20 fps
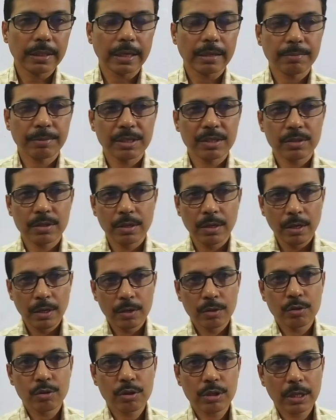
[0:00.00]
that means
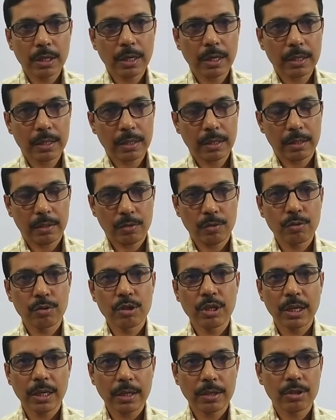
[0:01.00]
to
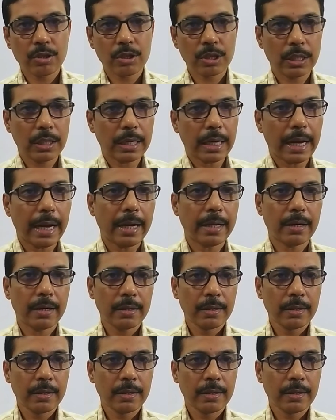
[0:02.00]
drink tea and